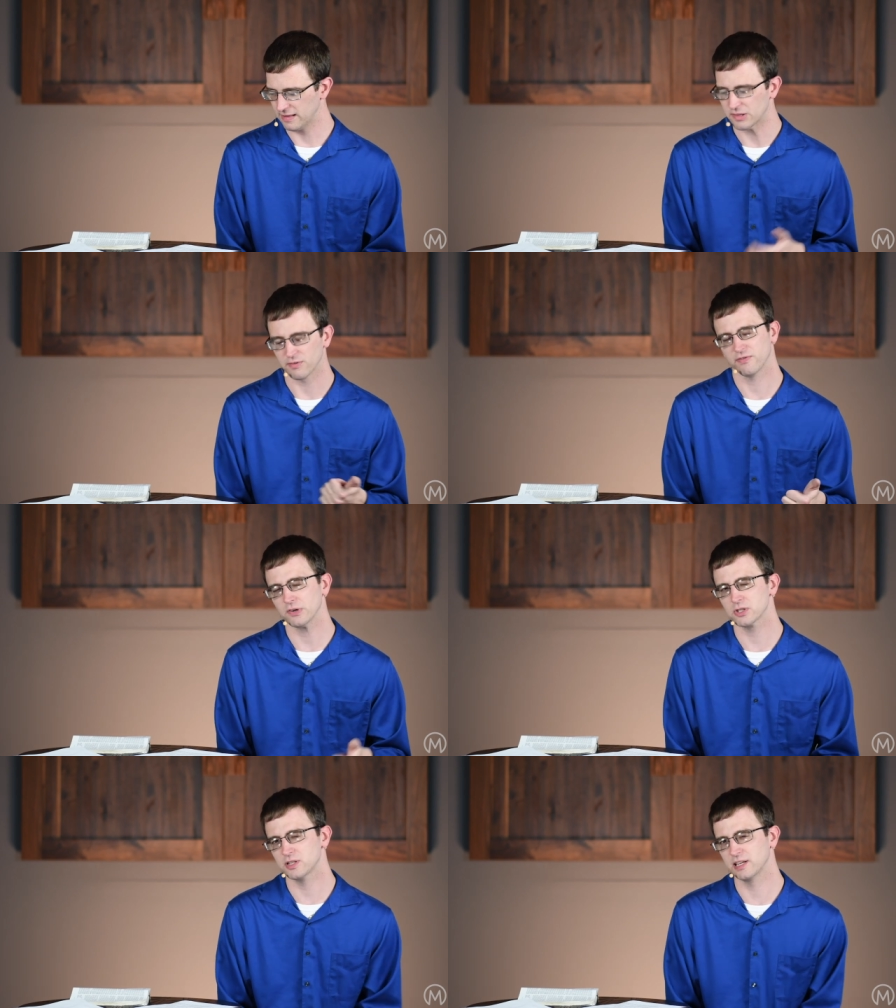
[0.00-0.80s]
I think the
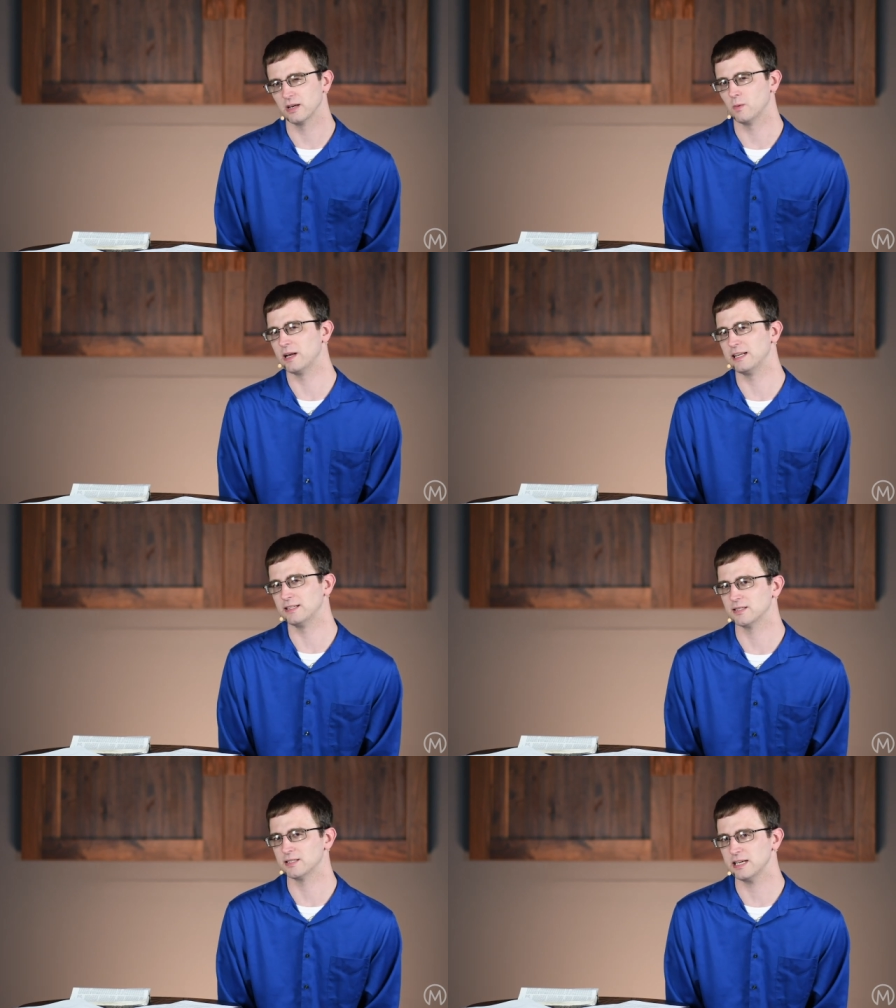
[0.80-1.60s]
first thing that we
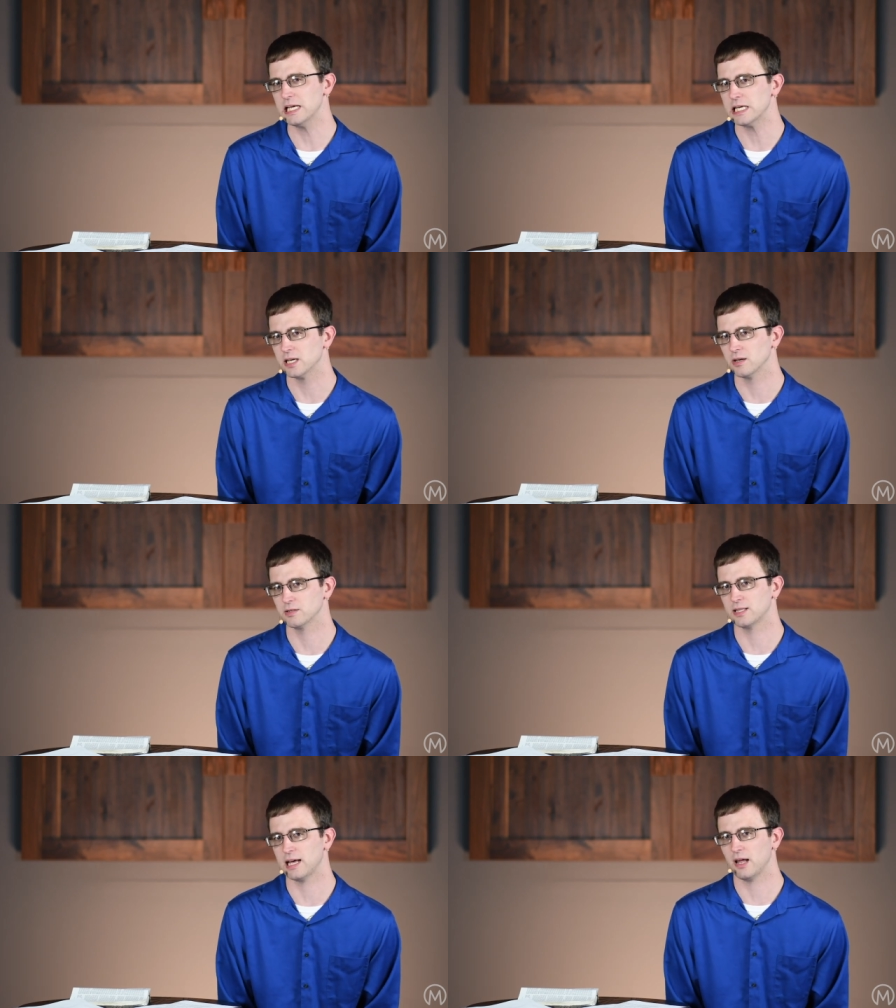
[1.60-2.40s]
need to see here
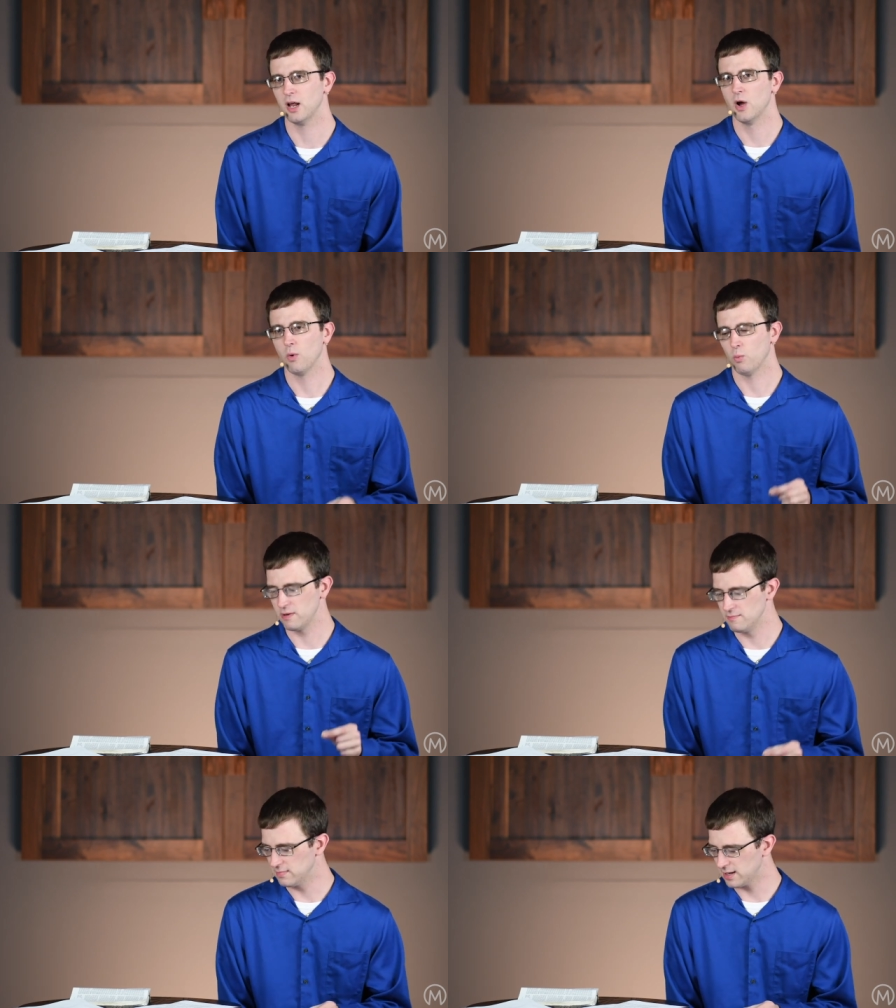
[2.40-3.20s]
is that
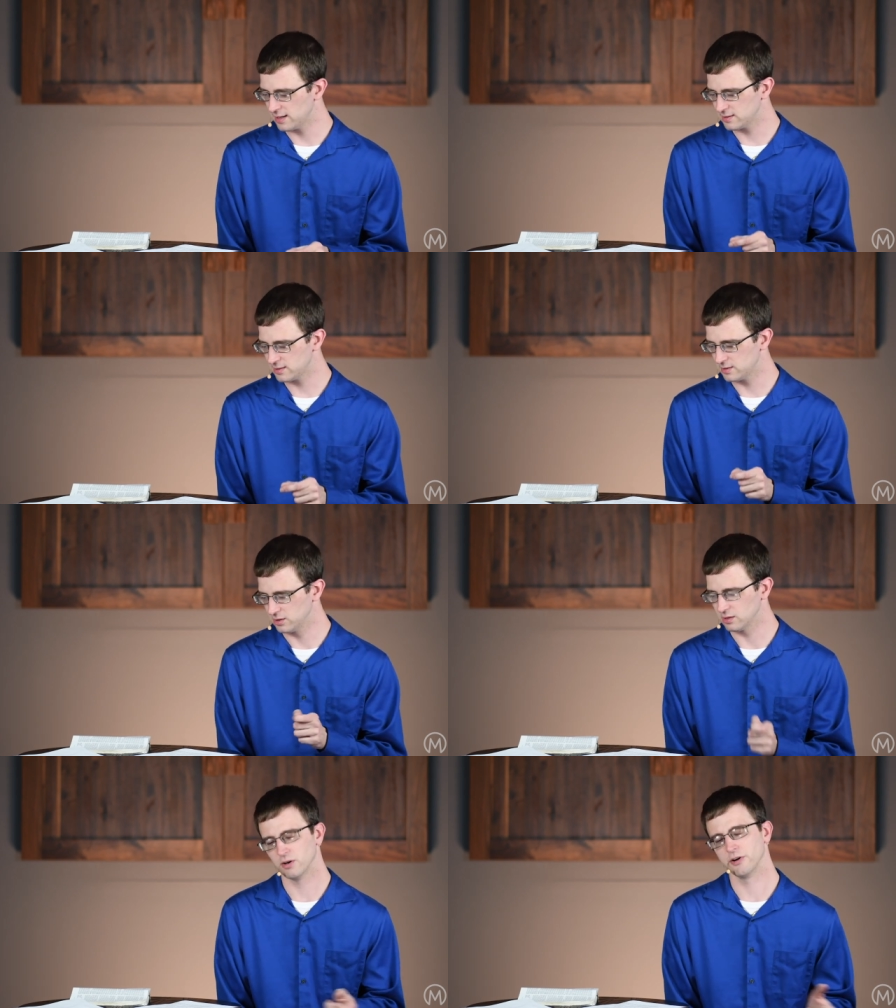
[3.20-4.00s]
we
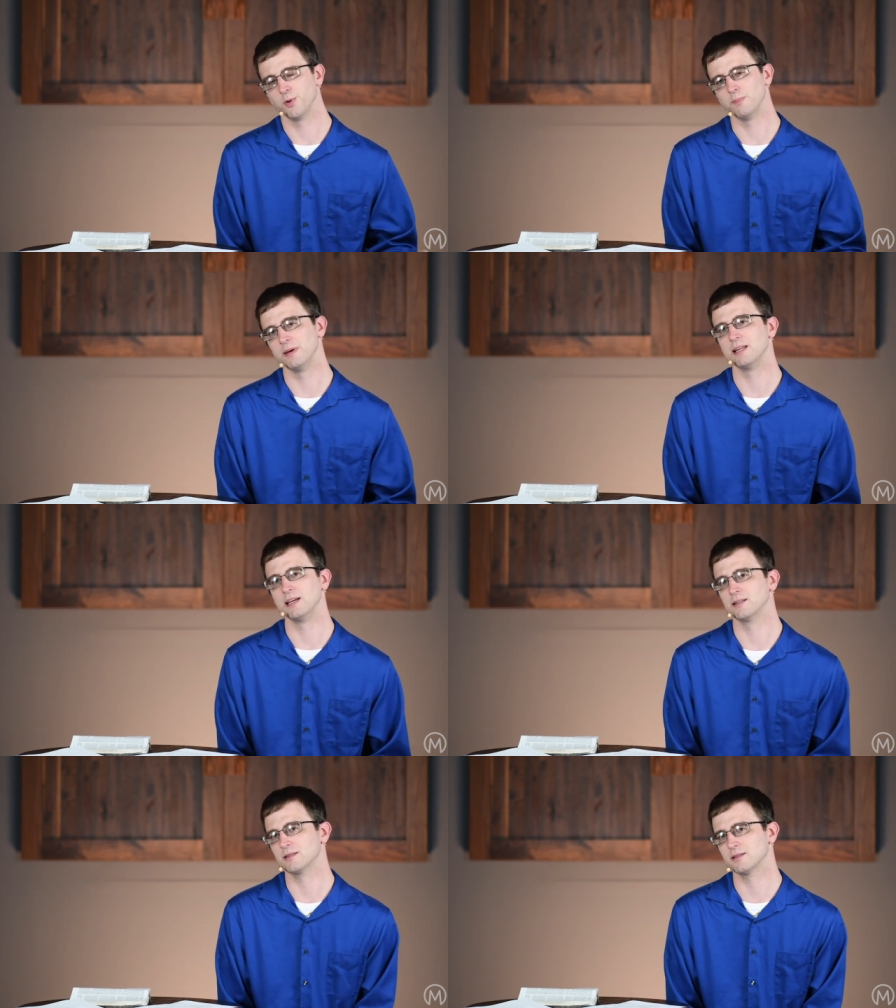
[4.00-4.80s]
must learn
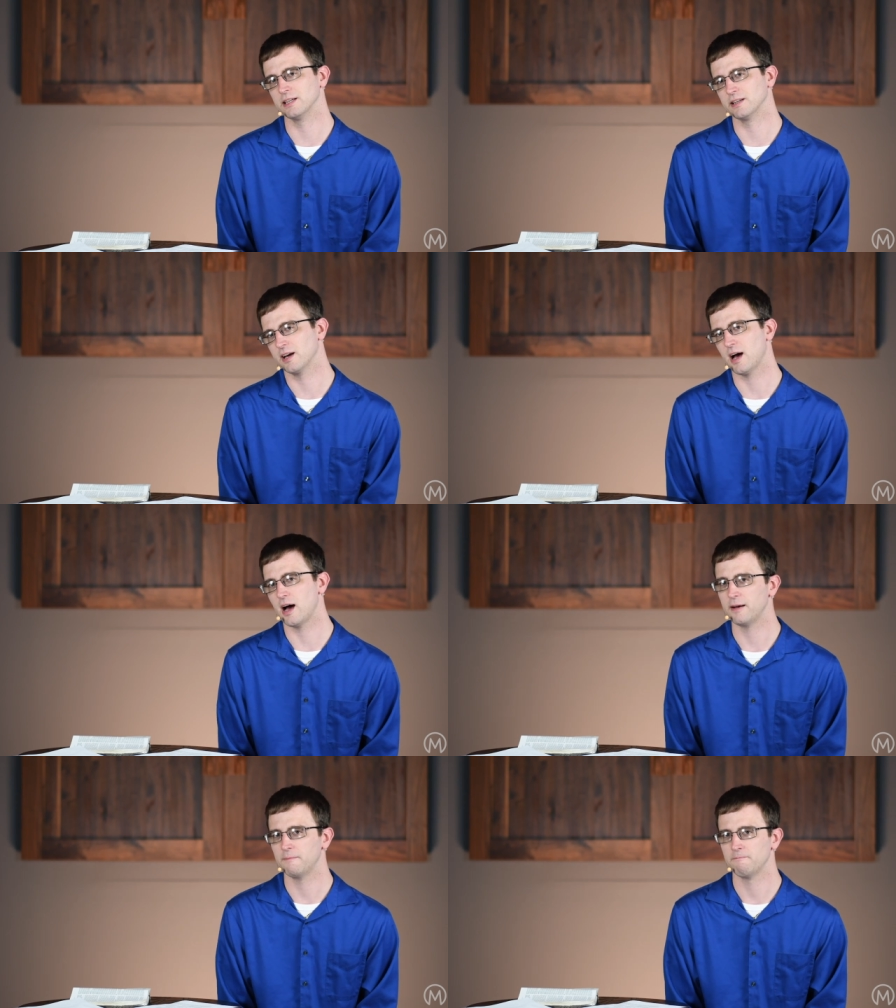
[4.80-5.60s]
obedience in
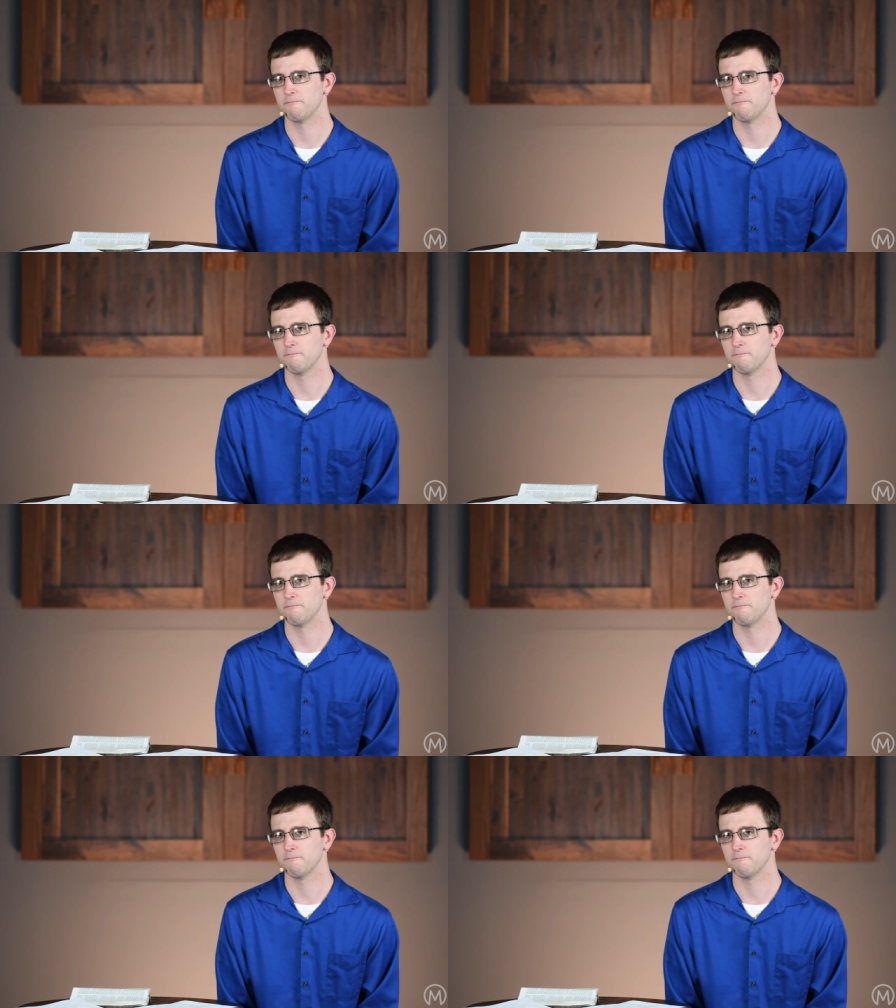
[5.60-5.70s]
God.